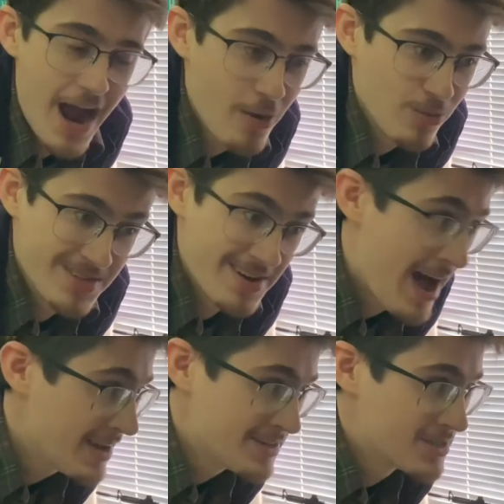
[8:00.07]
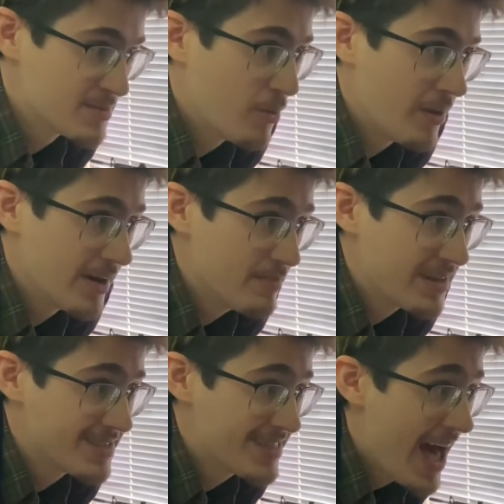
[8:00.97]
I was not disappointed,
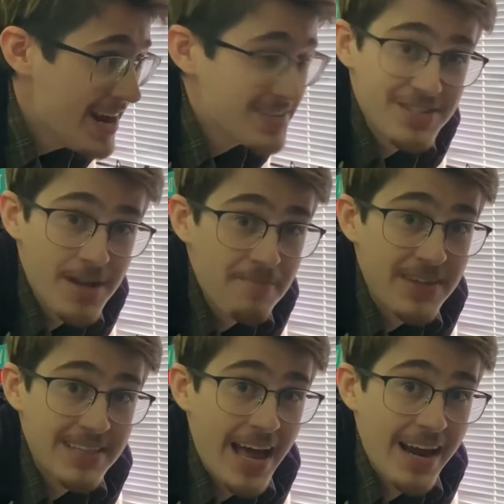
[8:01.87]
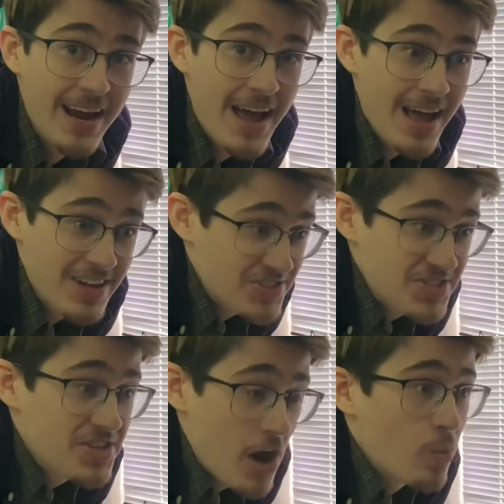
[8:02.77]
because that is something that has
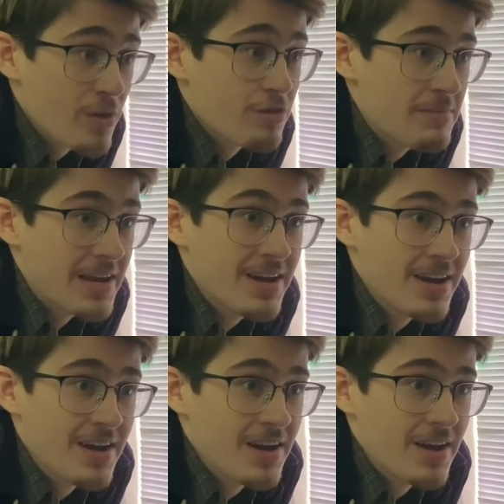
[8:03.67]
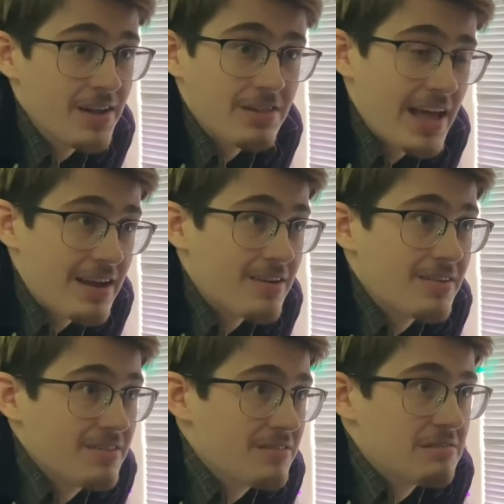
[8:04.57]
stuck with me. Like,
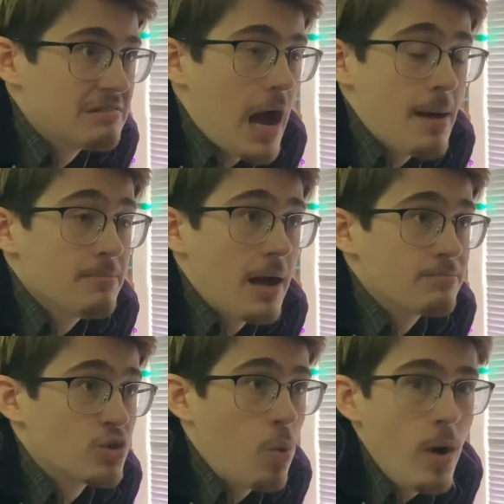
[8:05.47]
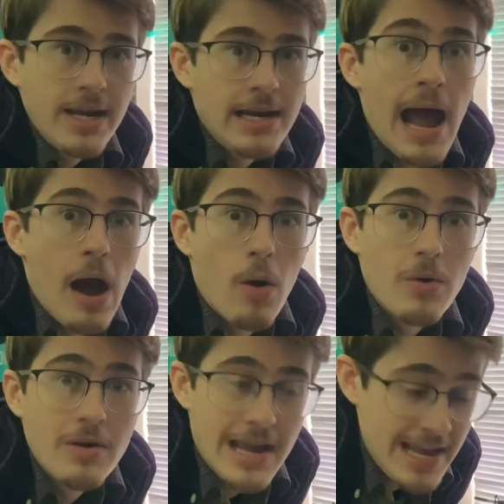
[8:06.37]
I'm 20 now.
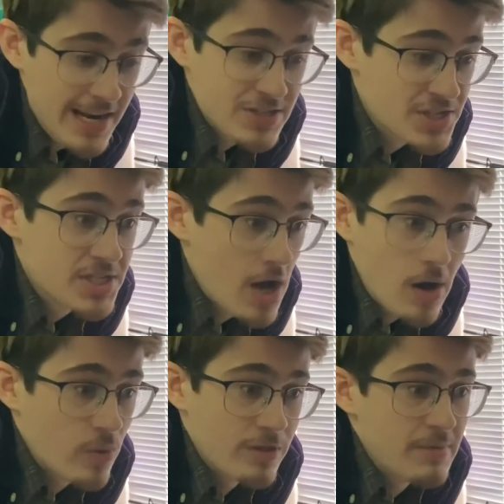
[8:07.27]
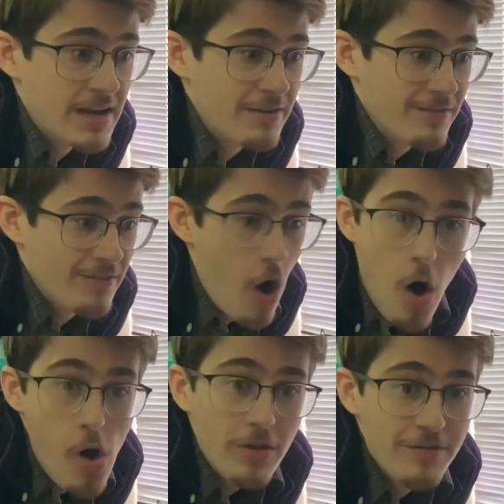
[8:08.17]
It has stuck with me
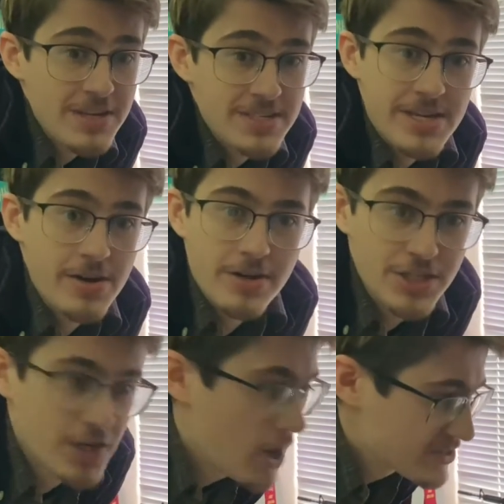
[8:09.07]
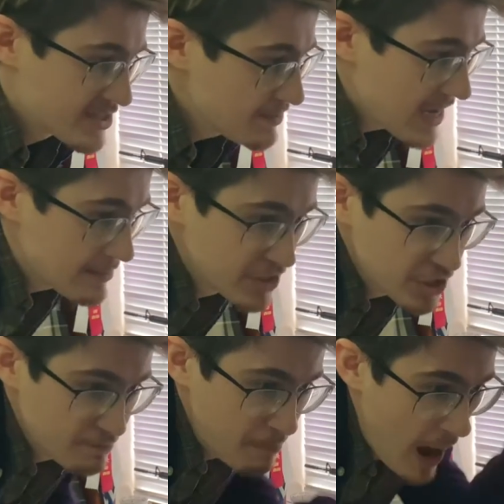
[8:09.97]
all of these years. You know, sometimes it
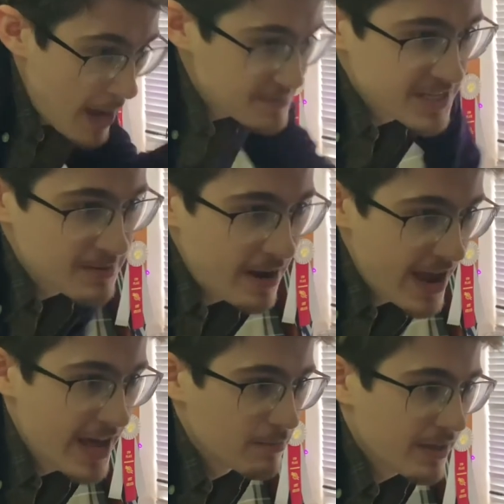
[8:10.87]
just pops into my head.